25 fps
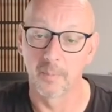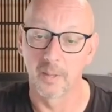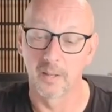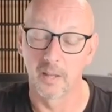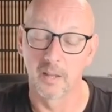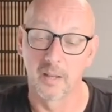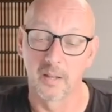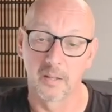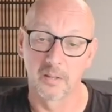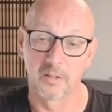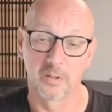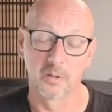
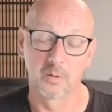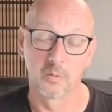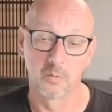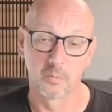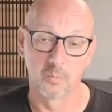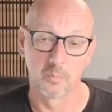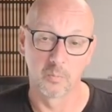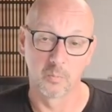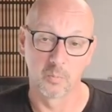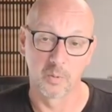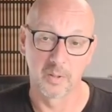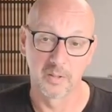And so
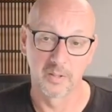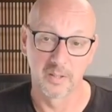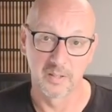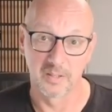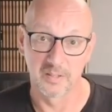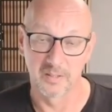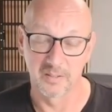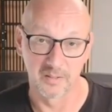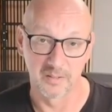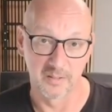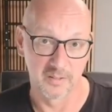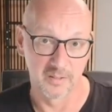with
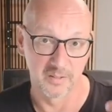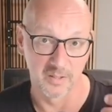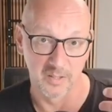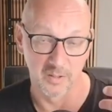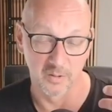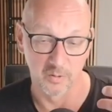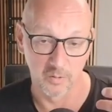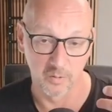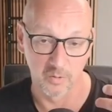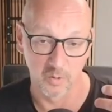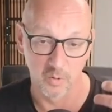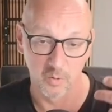this single
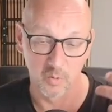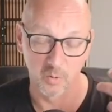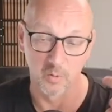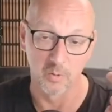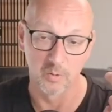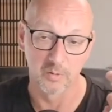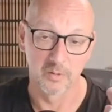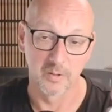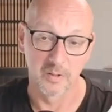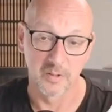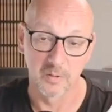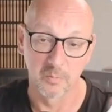call,
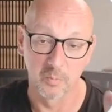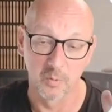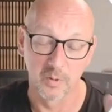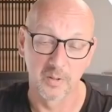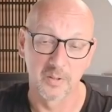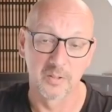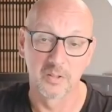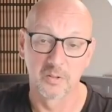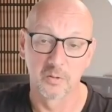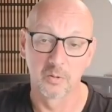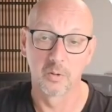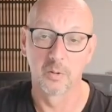this one
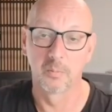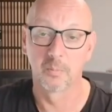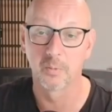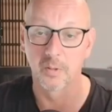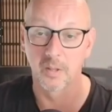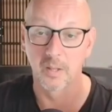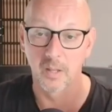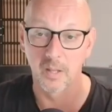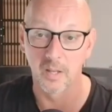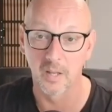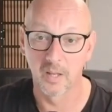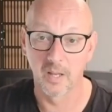script,
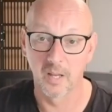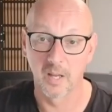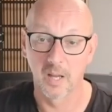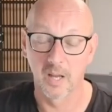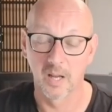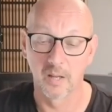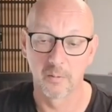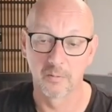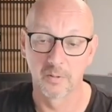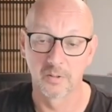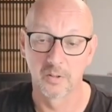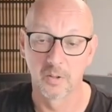
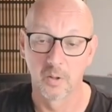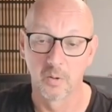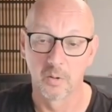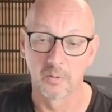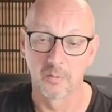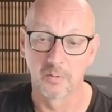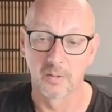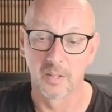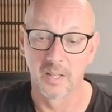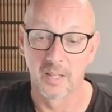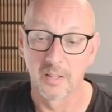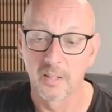I've
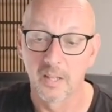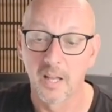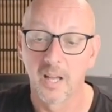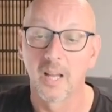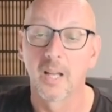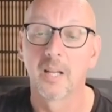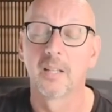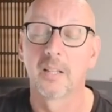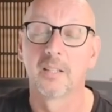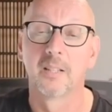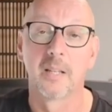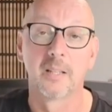solved a
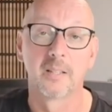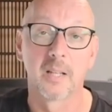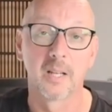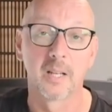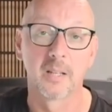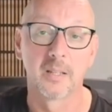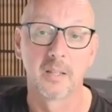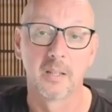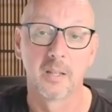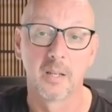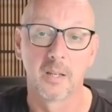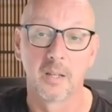task that
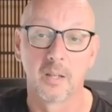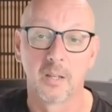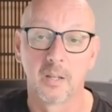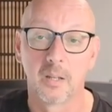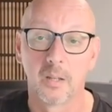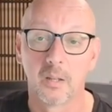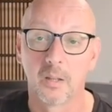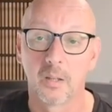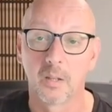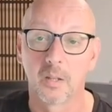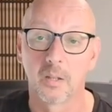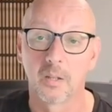
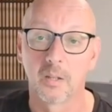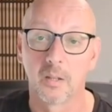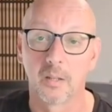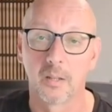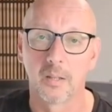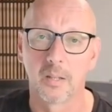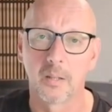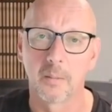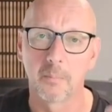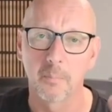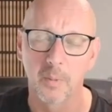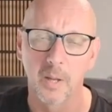
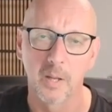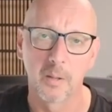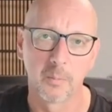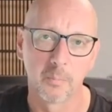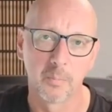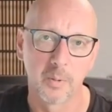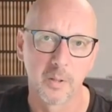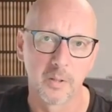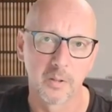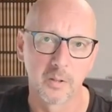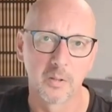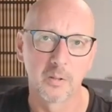in my
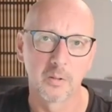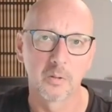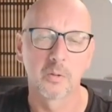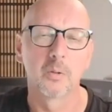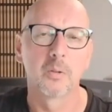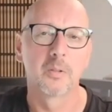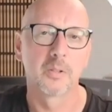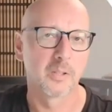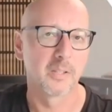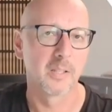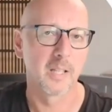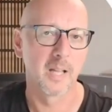opinion, could
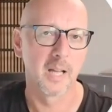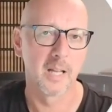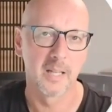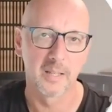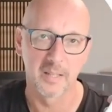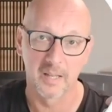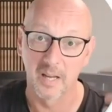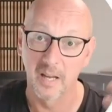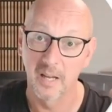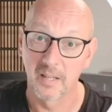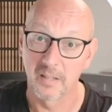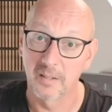stand
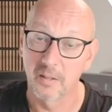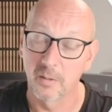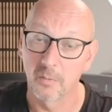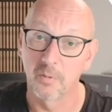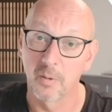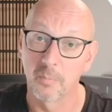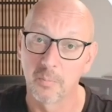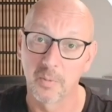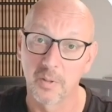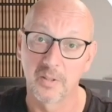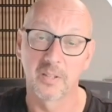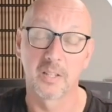as a
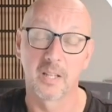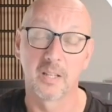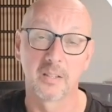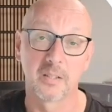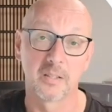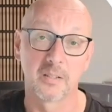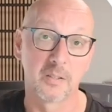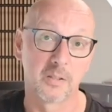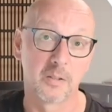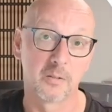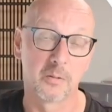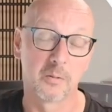
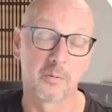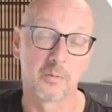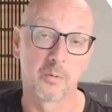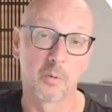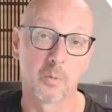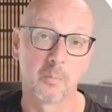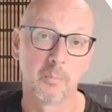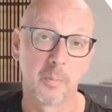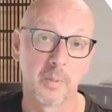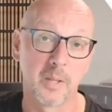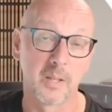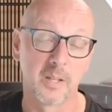representative for
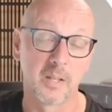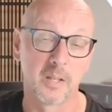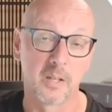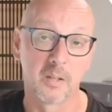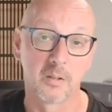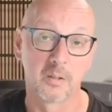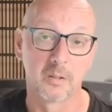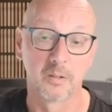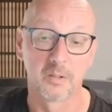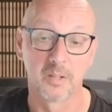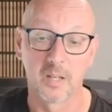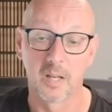many other
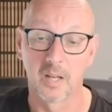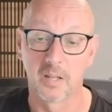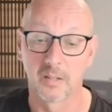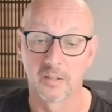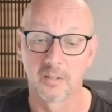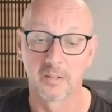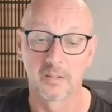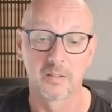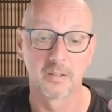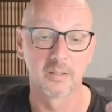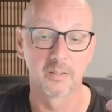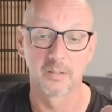
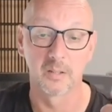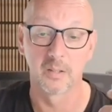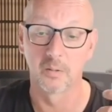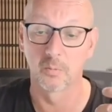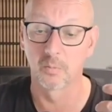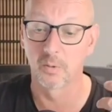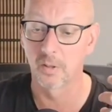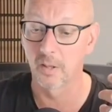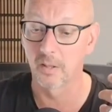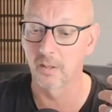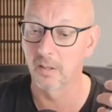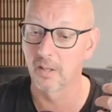tasks that we
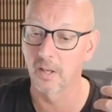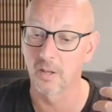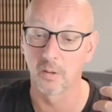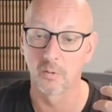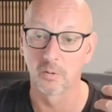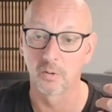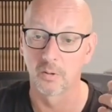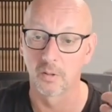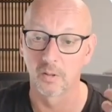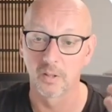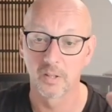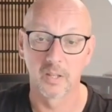encounter
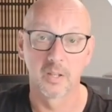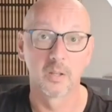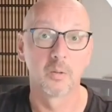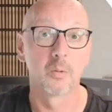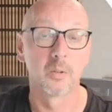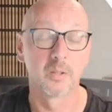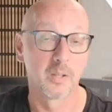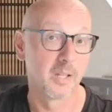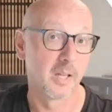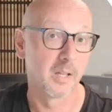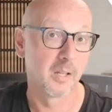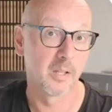in our
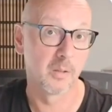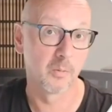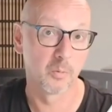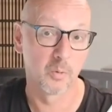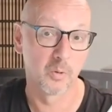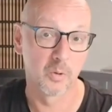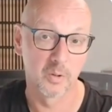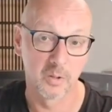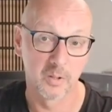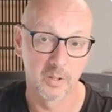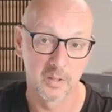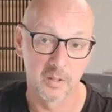daily
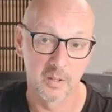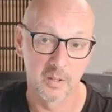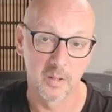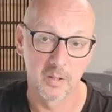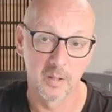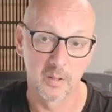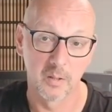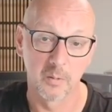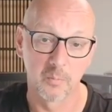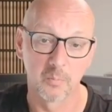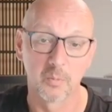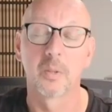work
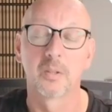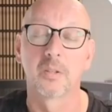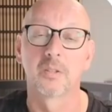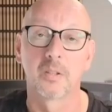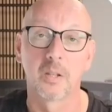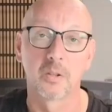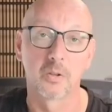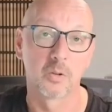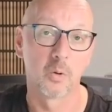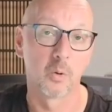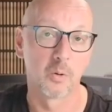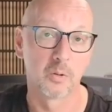with such
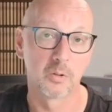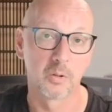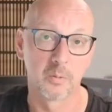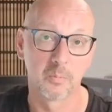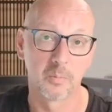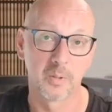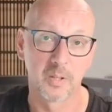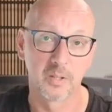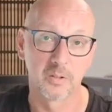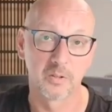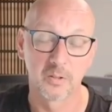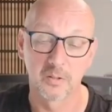
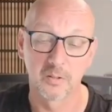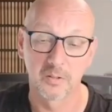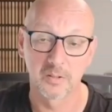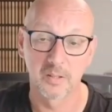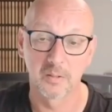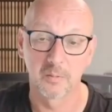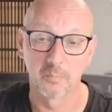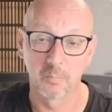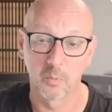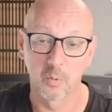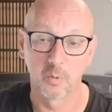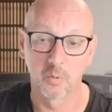automations and
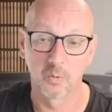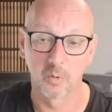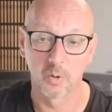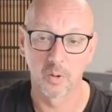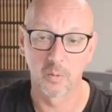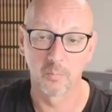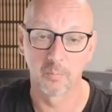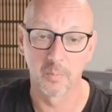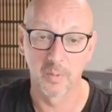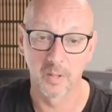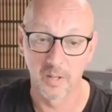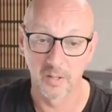more
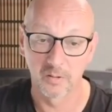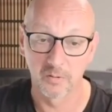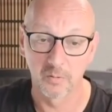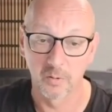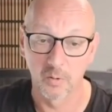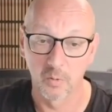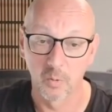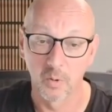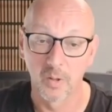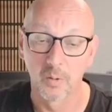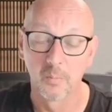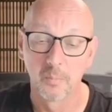complex
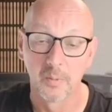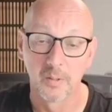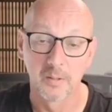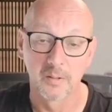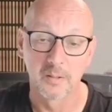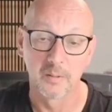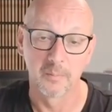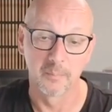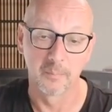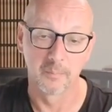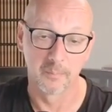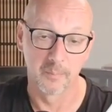requirements.
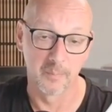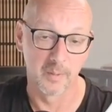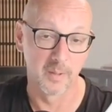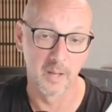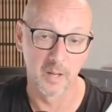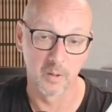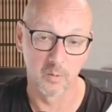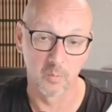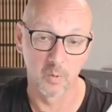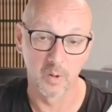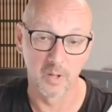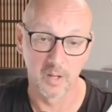And
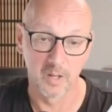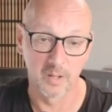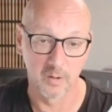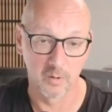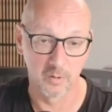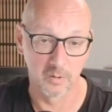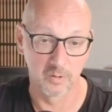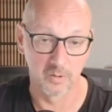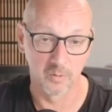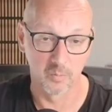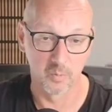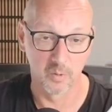what I
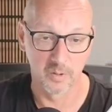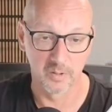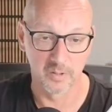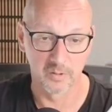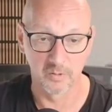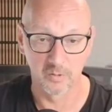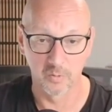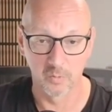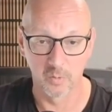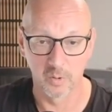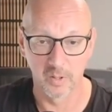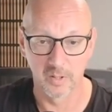also wanted to
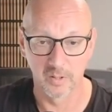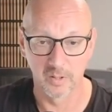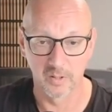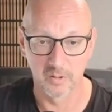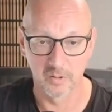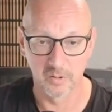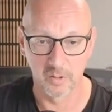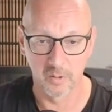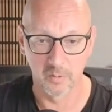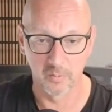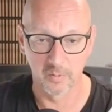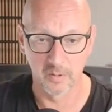quickly
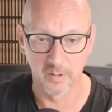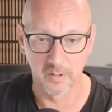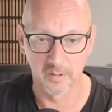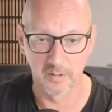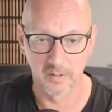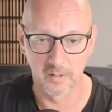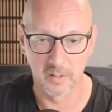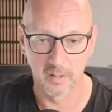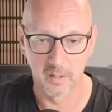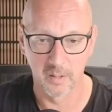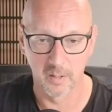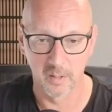show is
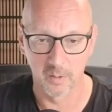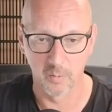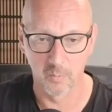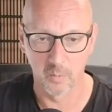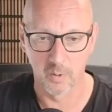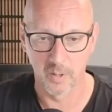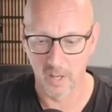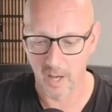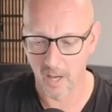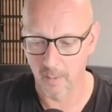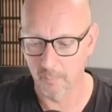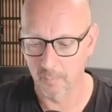what
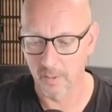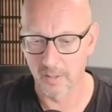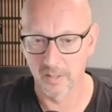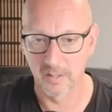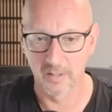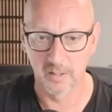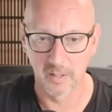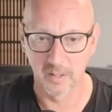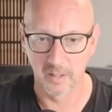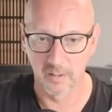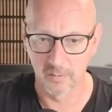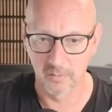happens
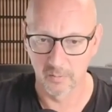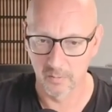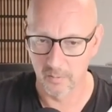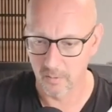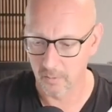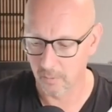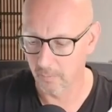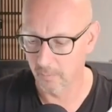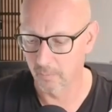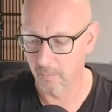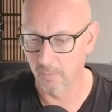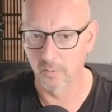if,
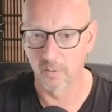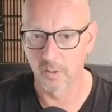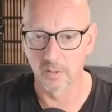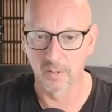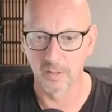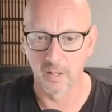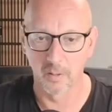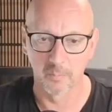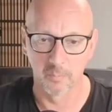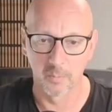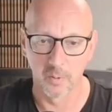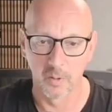for
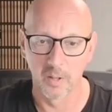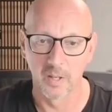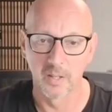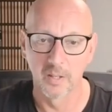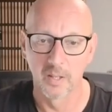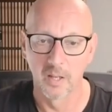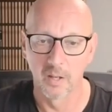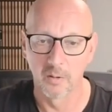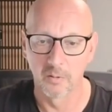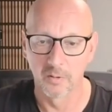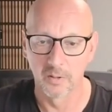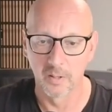example, I now
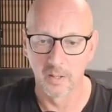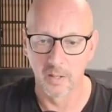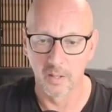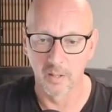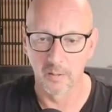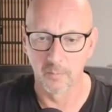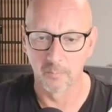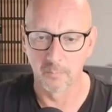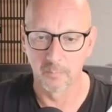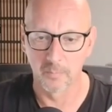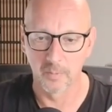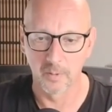say
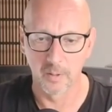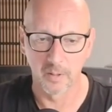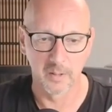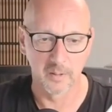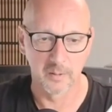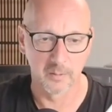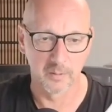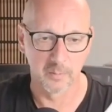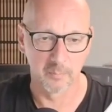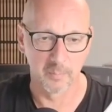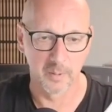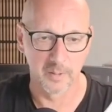the
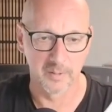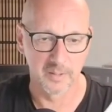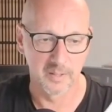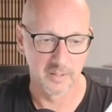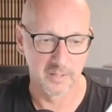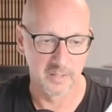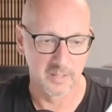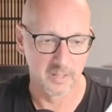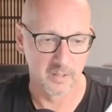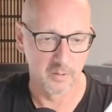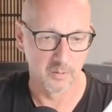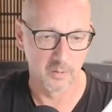month is
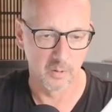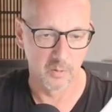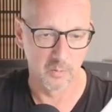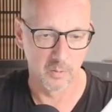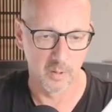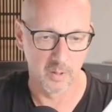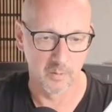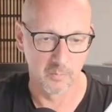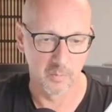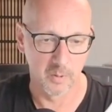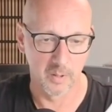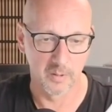0 and
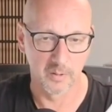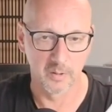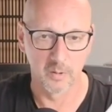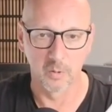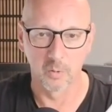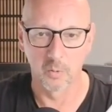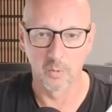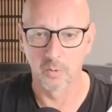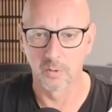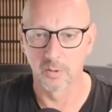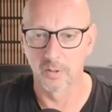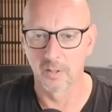run the whole
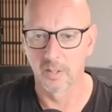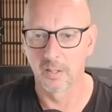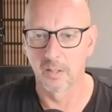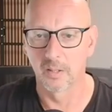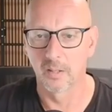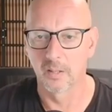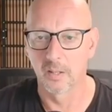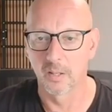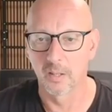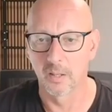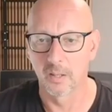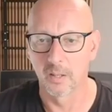thing.
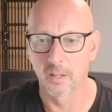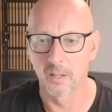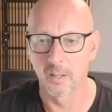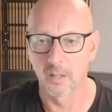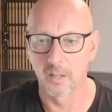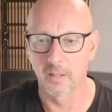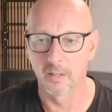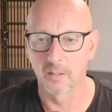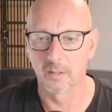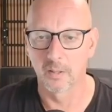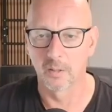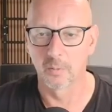
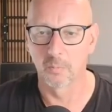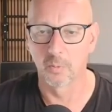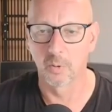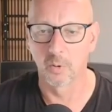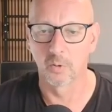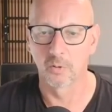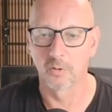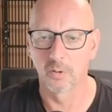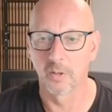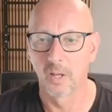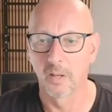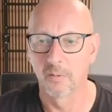Then we also
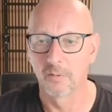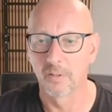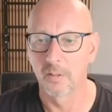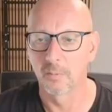have some